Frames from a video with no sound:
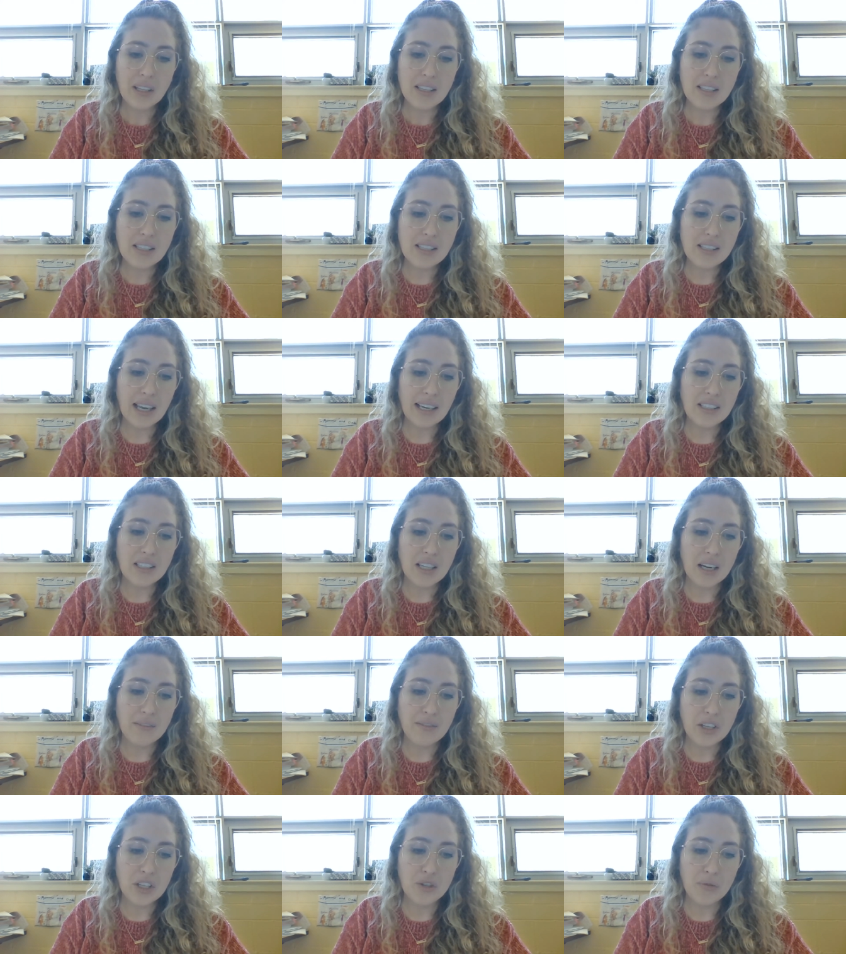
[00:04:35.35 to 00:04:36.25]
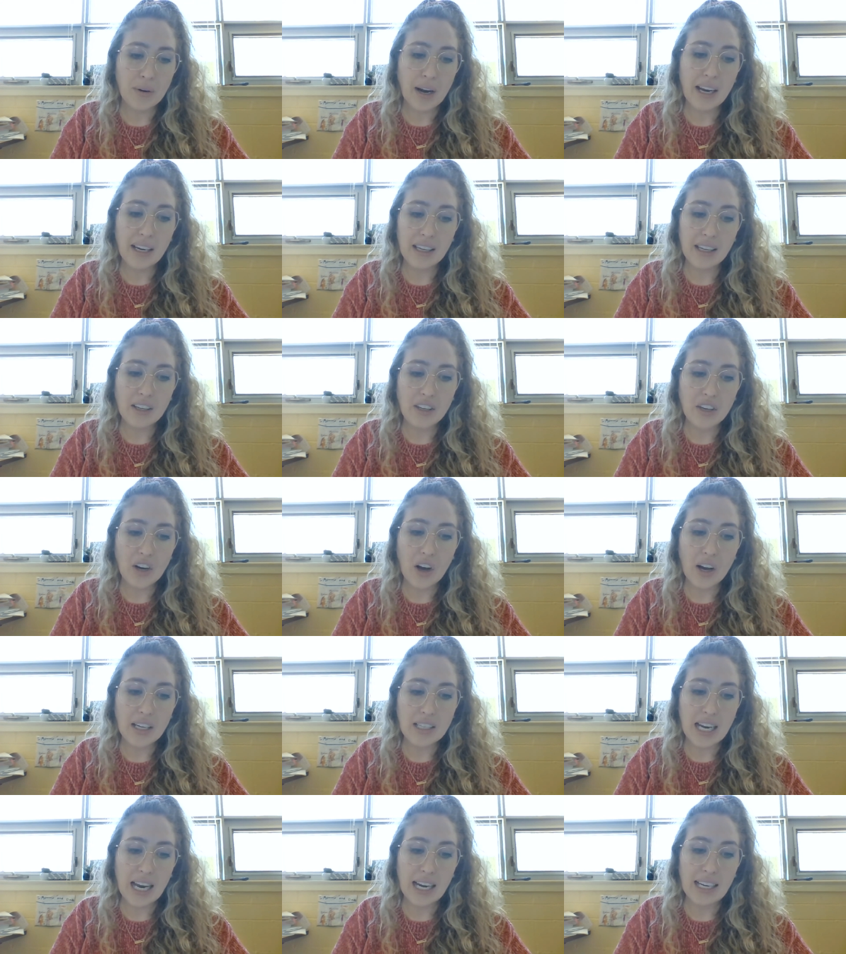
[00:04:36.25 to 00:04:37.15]
Sight of the dragon
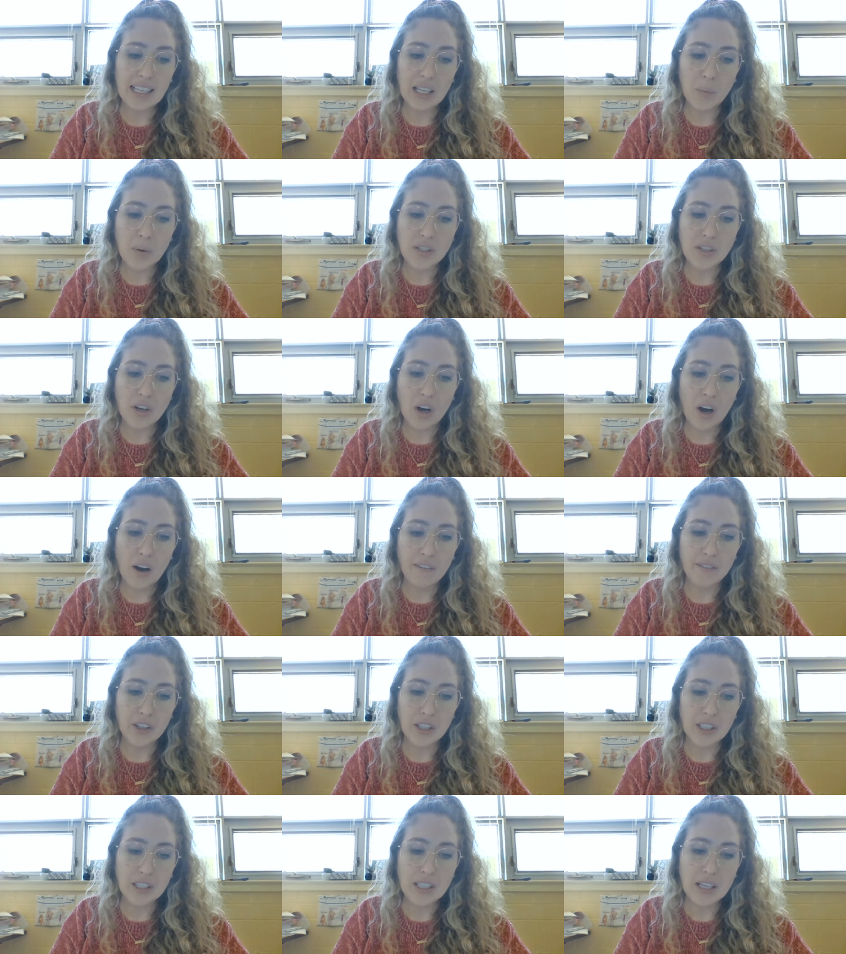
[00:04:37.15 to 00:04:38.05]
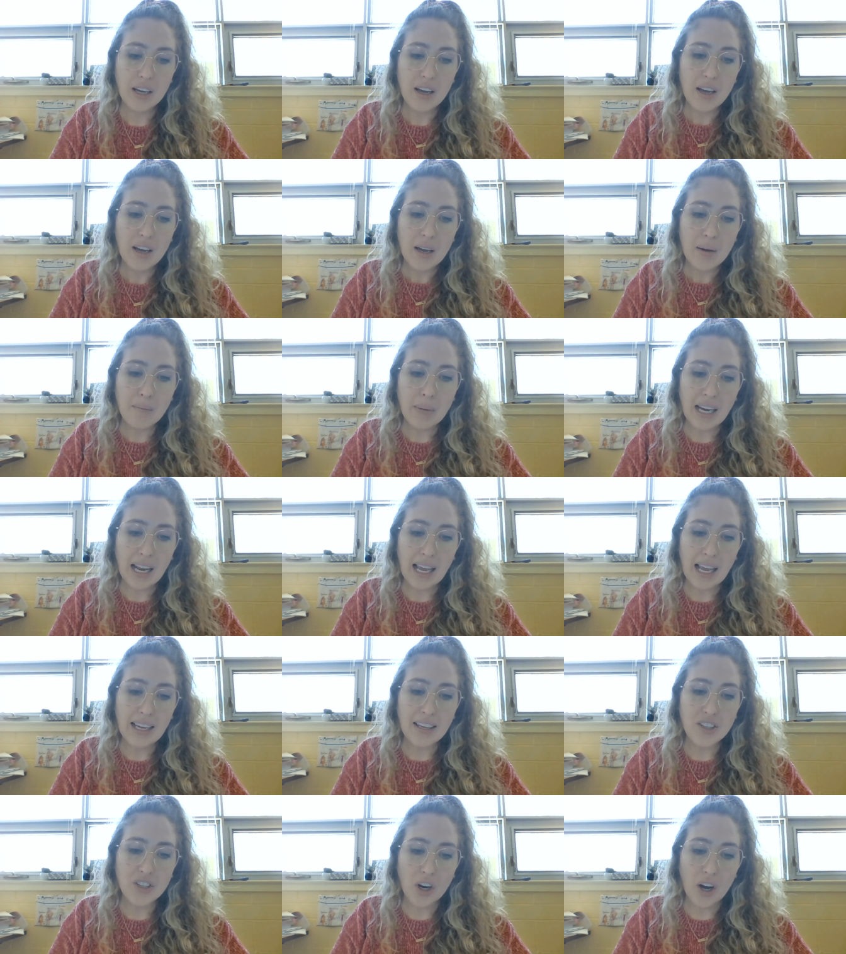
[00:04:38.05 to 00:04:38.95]
not any was offered, but
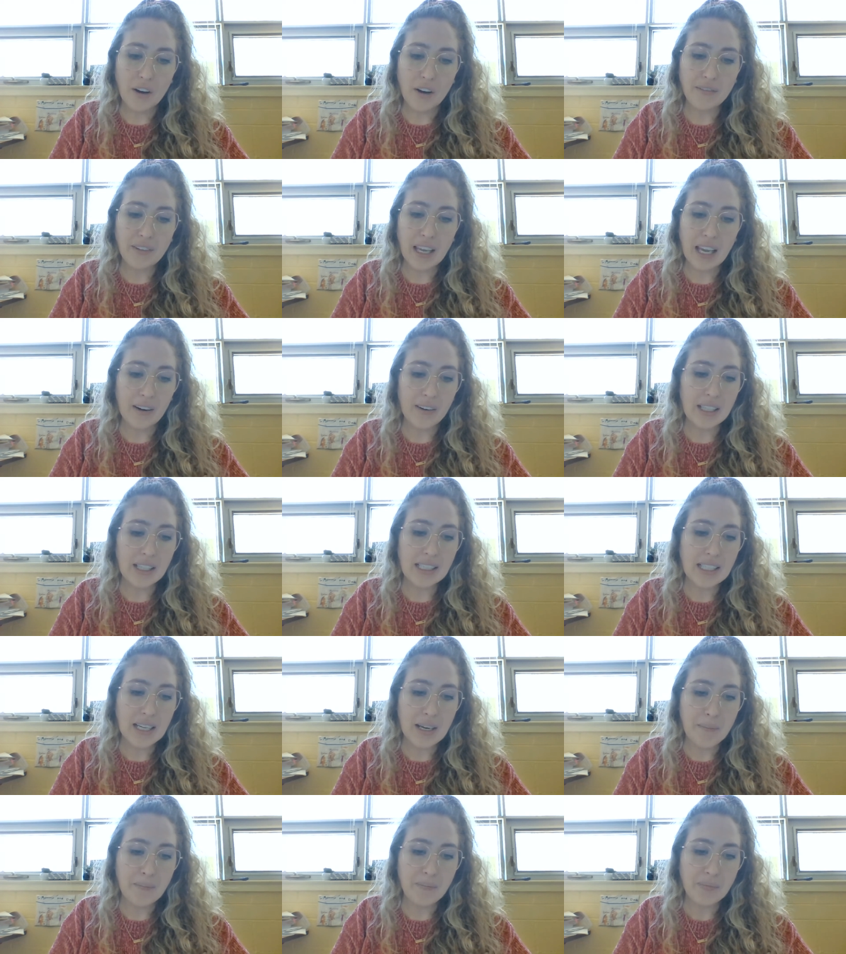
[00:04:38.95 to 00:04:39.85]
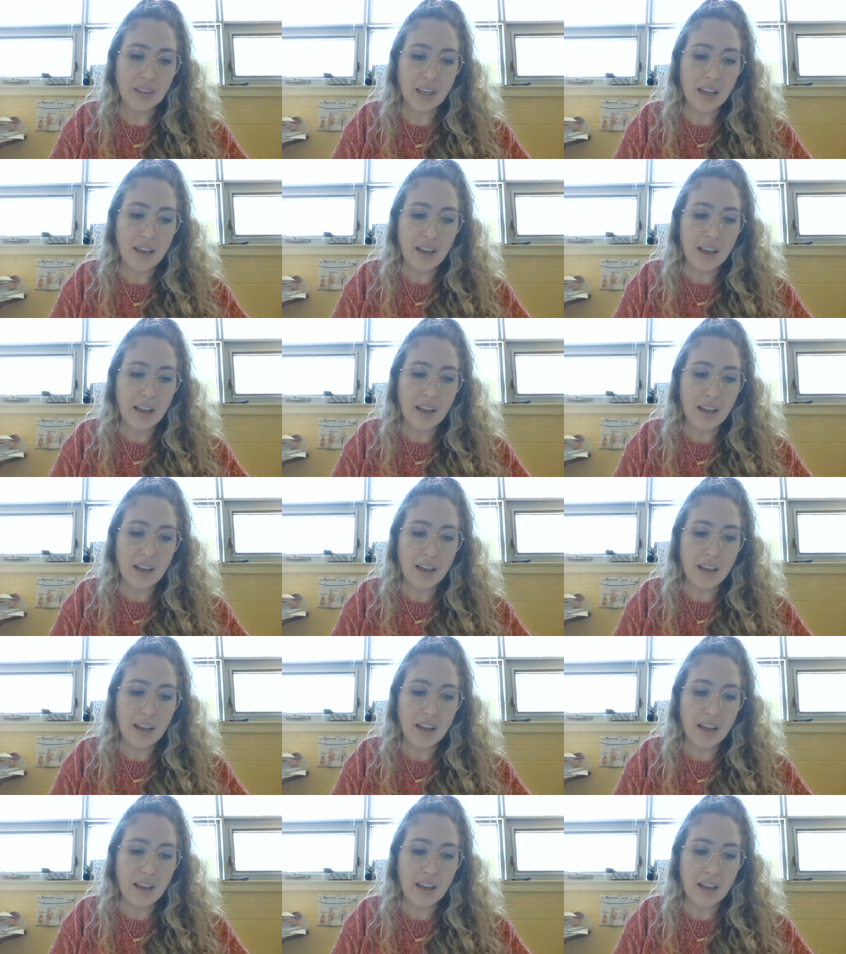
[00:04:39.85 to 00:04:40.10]
edge off carried him.